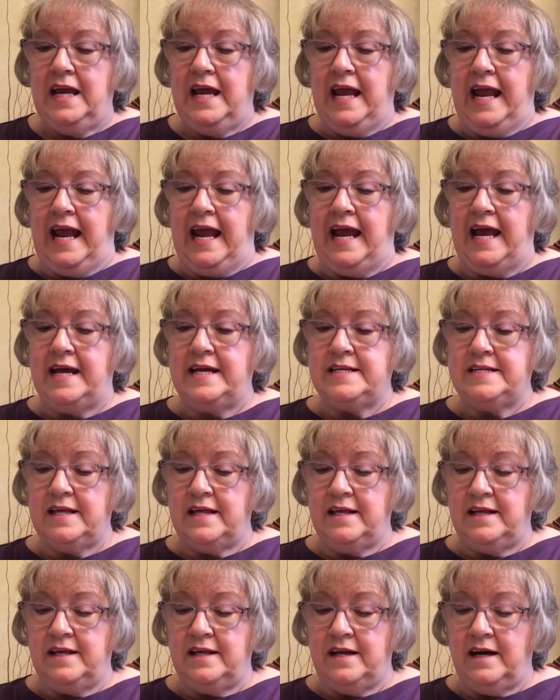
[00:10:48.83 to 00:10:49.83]
and
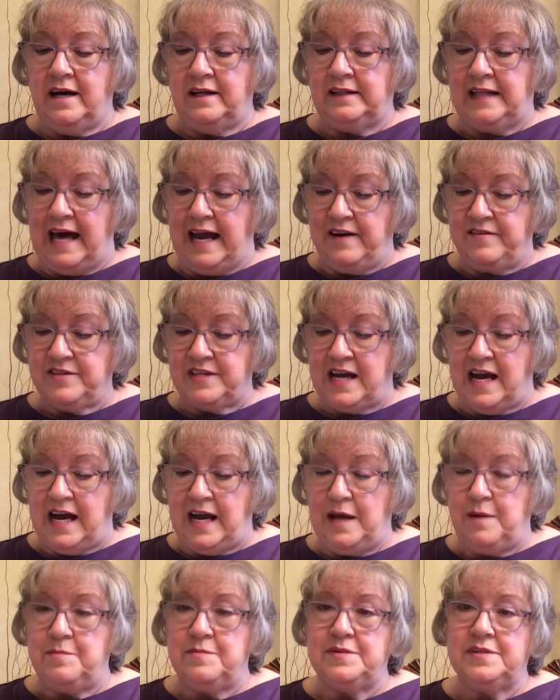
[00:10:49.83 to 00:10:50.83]
a lot of
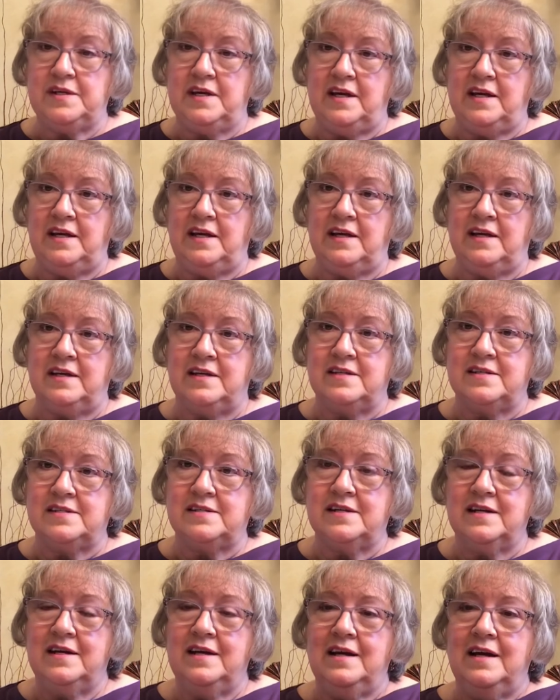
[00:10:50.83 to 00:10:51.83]
times it is
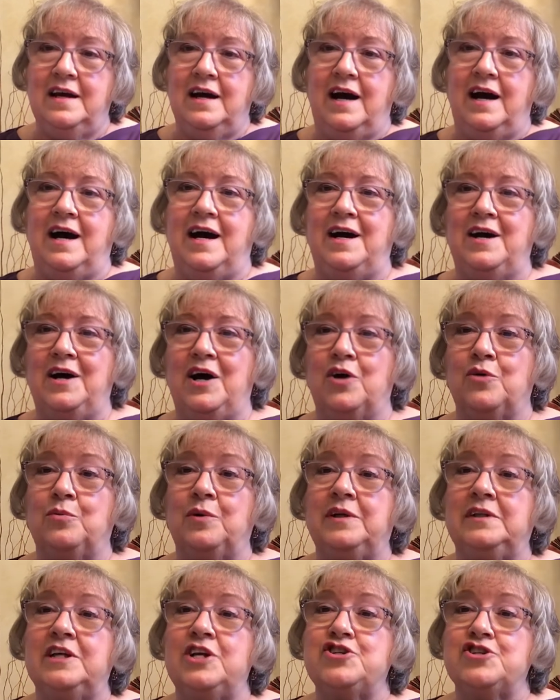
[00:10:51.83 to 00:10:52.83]
a
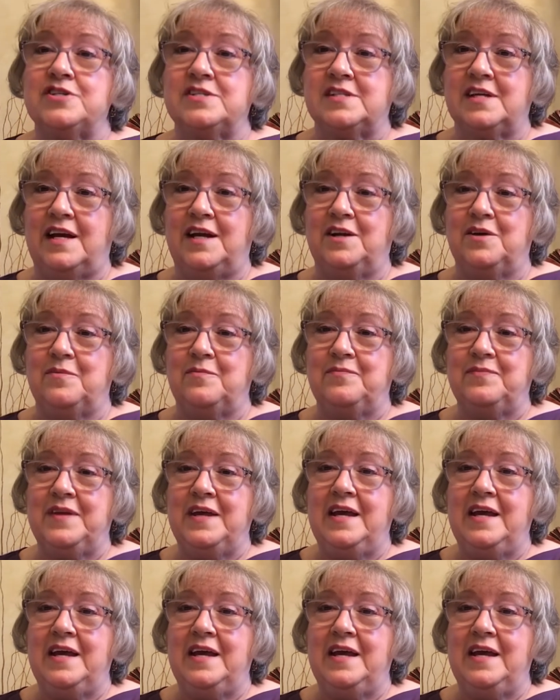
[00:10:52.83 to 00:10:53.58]
religious item,